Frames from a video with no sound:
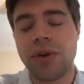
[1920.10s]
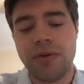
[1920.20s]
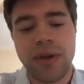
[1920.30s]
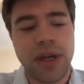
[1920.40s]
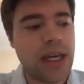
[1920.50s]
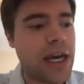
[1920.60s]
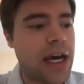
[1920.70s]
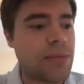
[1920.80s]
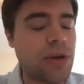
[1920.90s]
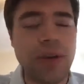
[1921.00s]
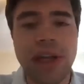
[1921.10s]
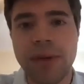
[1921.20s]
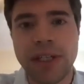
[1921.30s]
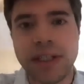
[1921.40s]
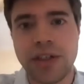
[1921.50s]
of unique
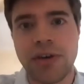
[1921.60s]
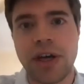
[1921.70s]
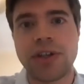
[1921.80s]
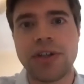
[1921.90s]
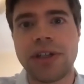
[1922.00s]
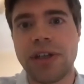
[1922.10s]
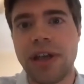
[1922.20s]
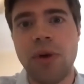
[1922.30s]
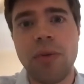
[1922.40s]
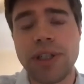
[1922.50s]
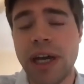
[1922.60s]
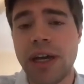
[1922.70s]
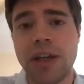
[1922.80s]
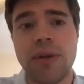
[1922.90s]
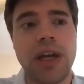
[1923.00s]
business structures, and what we're
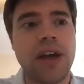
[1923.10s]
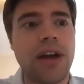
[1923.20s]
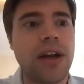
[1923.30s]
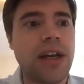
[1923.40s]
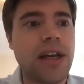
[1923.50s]
telling you here